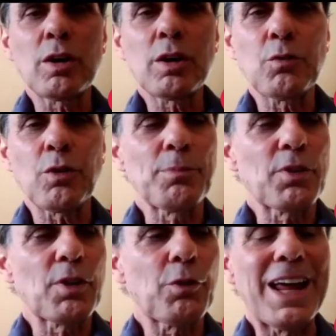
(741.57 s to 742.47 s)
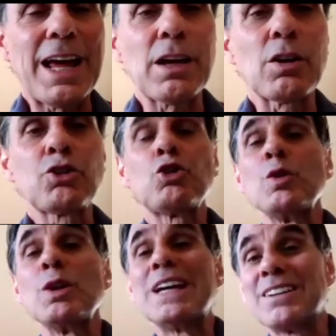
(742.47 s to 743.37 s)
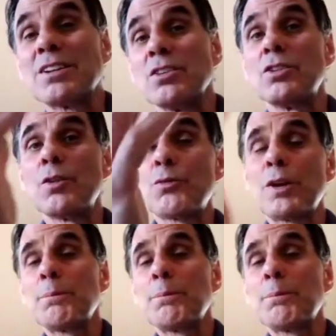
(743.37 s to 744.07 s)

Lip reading: can work it from different angles to hit